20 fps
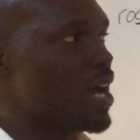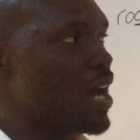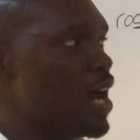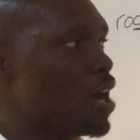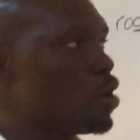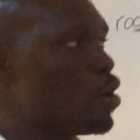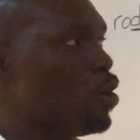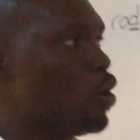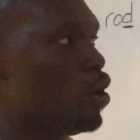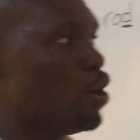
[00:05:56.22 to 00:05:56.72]

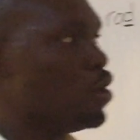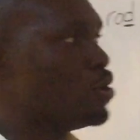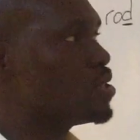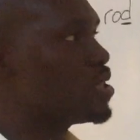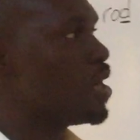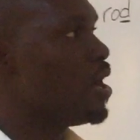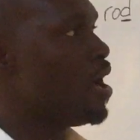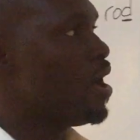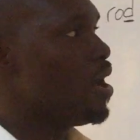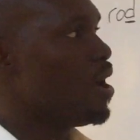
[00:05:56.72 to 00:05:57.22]
are
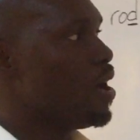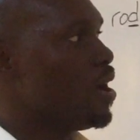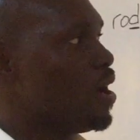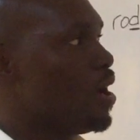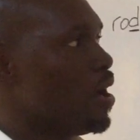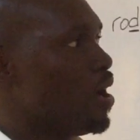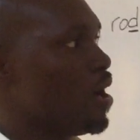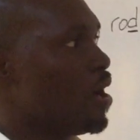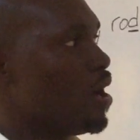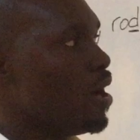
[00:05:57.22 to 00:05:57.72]
called
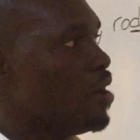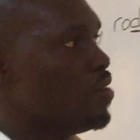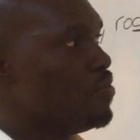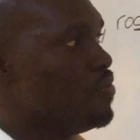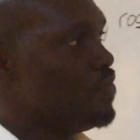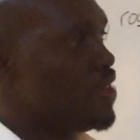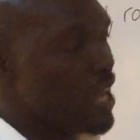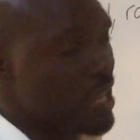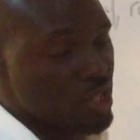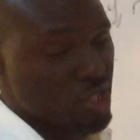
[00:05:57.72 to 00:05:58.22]

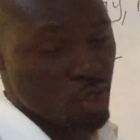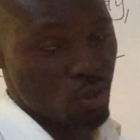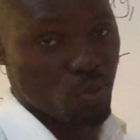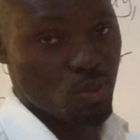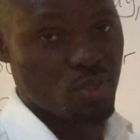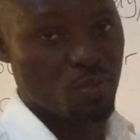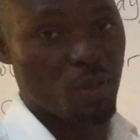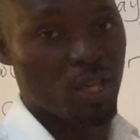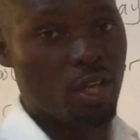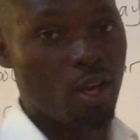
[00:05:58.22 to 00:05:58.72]

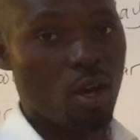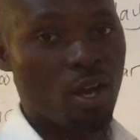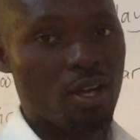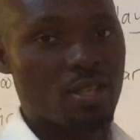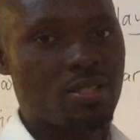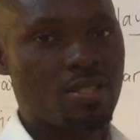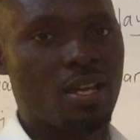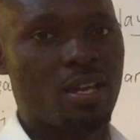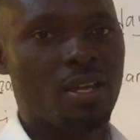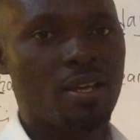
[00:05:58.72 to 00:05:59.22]
nasals
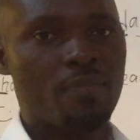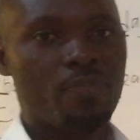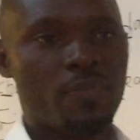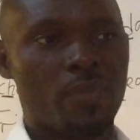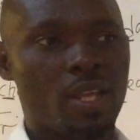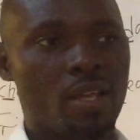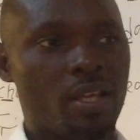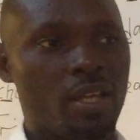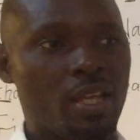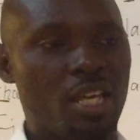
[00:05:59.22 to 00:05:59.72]
because
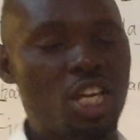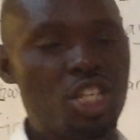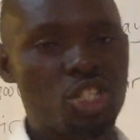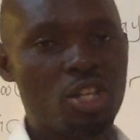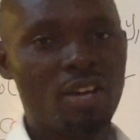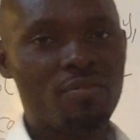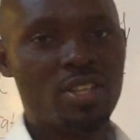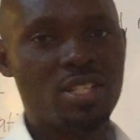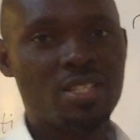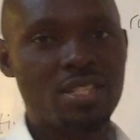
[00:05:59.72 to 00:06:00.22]
each
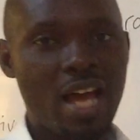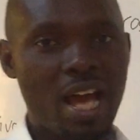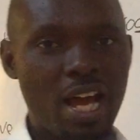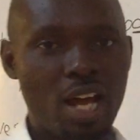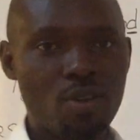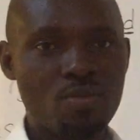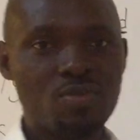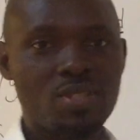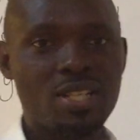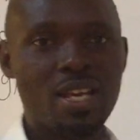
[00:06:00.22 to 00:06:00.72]
of the
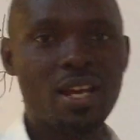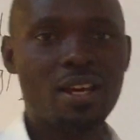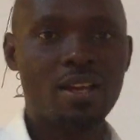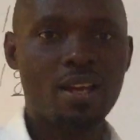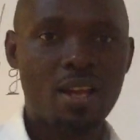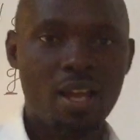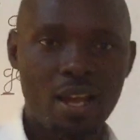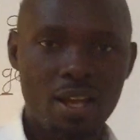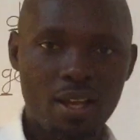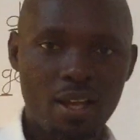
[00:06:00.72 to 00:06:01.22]
sounds
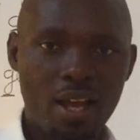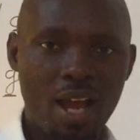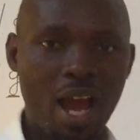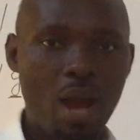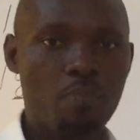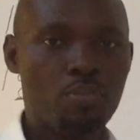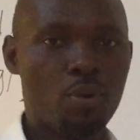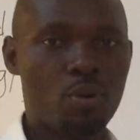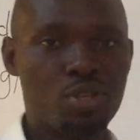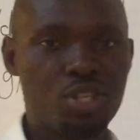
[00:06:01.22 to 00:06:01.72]

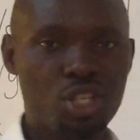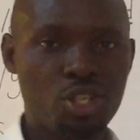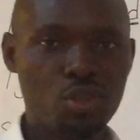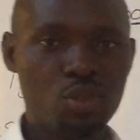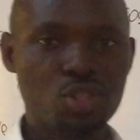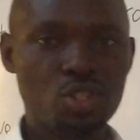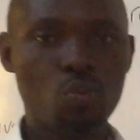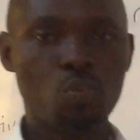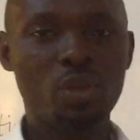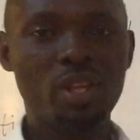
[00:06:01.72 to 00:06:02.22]
are
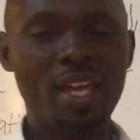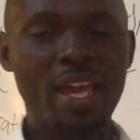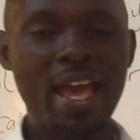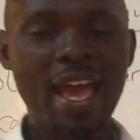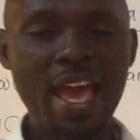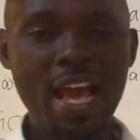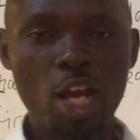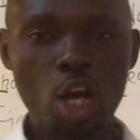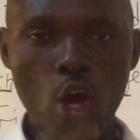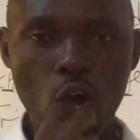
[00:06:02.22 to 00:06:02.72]
produced with the air